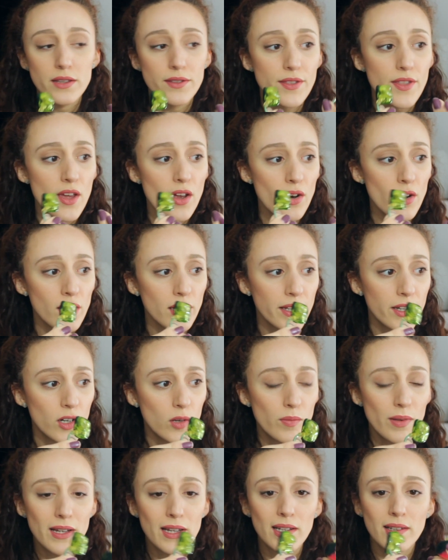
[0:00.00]
they're a
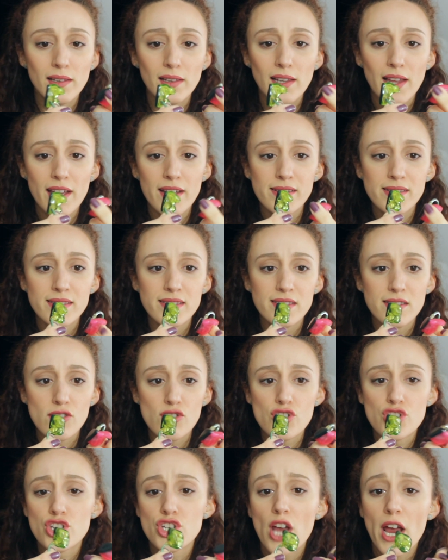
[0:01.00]
little bit less
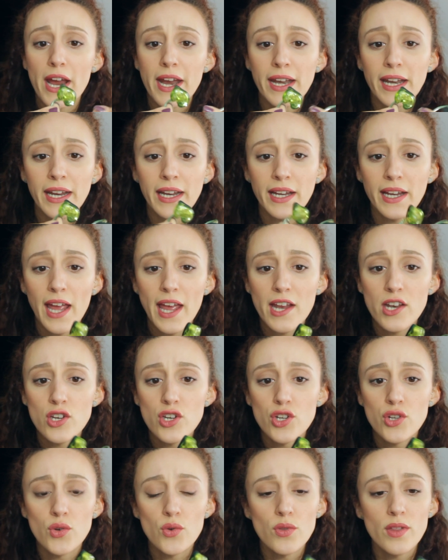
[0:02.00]
shiny
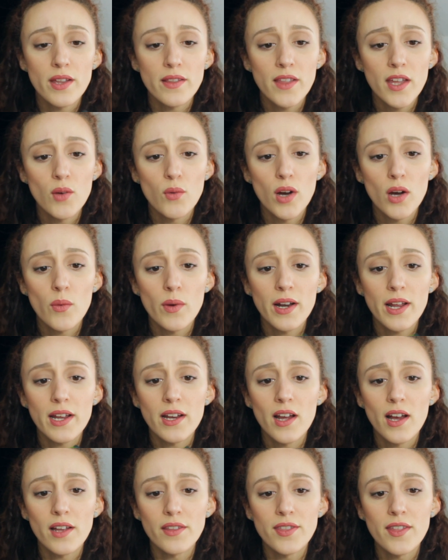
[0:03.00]
and new than they were when
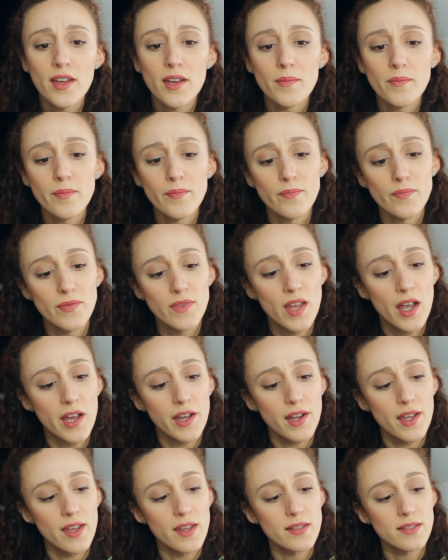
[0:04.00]
I got them.
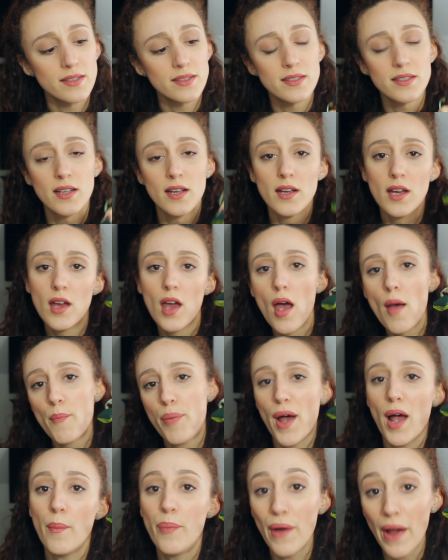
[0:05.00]
Not as
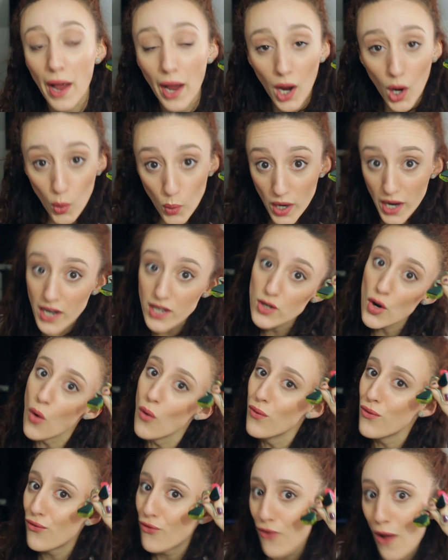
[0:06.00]
pa-pow in
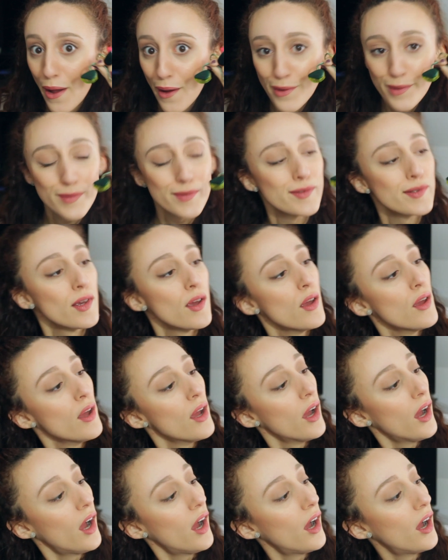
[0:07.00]
your face.
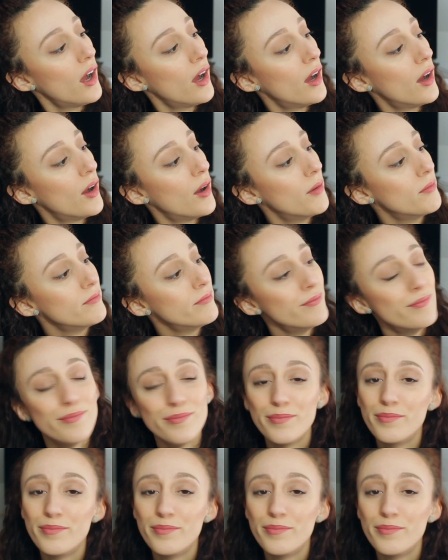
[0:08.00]
But